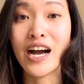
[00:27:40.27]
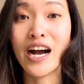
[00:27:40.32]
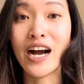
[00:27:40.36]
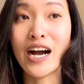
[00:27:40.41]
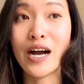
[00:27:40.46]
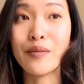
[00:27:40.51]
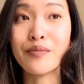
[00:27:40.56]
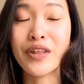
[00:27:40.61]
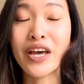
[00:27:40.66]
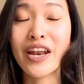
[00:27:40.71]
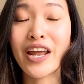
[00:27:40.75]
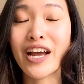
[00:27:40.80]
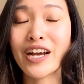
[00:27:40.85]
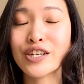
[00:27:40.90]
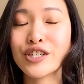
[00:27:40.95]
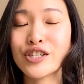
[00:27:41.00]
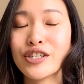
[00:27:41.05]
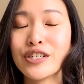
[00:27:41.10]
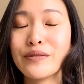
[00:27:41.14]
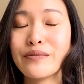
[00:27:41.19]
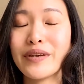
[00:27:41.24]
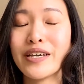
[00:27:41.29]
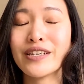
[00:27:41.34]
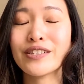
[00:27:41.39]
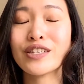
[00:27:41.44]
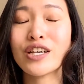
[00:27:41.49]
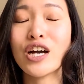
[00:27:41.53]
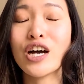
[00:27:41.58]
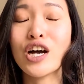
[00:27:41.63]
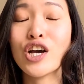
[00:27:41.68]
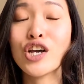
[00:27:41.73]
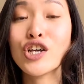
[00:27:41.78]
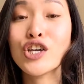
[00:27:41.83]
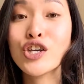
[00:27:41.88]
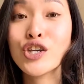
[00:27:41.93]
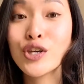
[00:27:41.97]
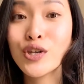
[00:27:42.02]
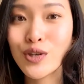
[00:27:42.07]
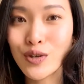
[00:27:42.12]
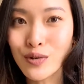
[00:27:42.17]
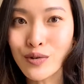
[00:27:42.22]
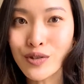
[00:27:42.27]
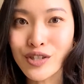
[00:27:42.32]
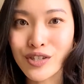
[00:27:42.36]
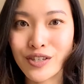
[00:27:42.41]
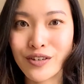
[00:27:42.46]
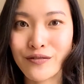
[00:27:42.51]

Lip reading: that actually makes a huge